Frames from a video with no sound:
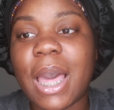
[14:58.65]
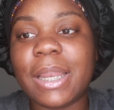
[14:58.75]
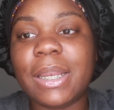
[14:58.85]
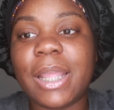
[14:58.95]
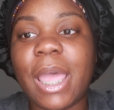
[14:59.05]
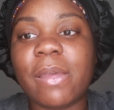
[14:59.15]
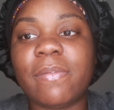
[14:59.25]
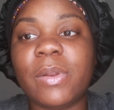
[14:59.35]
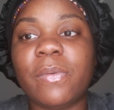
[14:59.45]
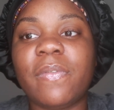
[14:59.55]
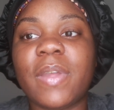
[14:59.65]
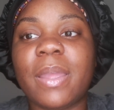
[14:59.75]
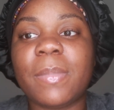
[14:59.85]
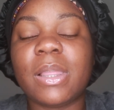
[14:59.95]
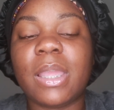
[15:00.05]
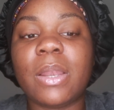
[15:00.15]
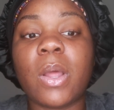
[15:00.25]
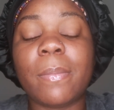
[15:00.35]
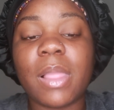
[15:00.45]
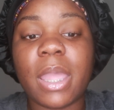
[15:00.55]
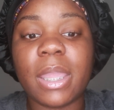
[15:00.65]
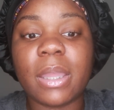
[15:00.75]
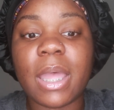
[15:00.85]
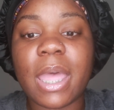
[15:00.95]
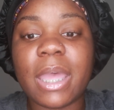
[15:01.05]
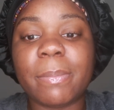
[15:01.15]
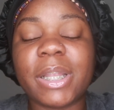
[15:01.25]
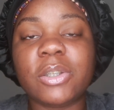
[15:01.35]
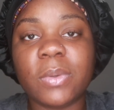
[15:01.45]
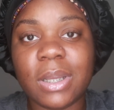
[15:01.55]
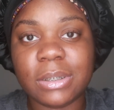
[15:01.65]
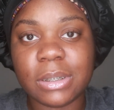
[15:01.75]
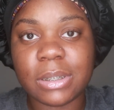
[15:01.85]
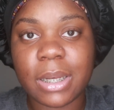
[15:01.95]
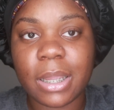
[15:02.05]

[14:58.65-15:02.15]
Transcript: I didn't have no family no I'm lying I had my two cousins that